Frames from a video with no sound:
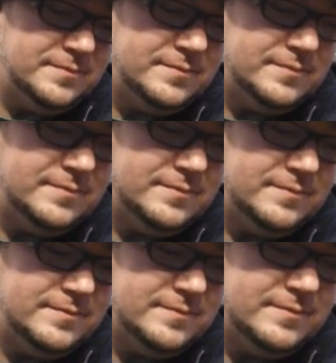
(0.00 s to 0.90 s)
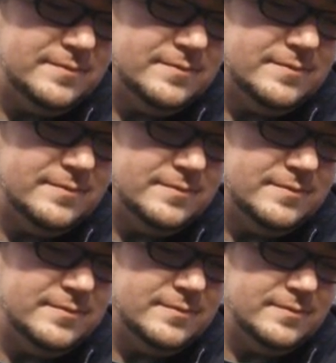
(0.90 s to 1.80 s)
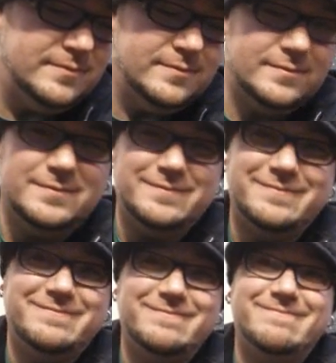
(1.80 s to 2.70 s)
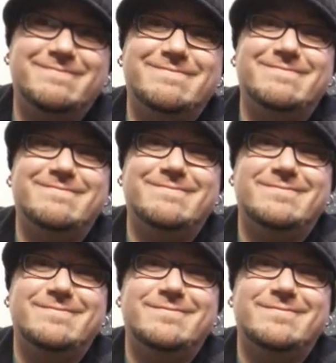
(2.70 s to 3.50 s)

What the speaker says: (no one is talking)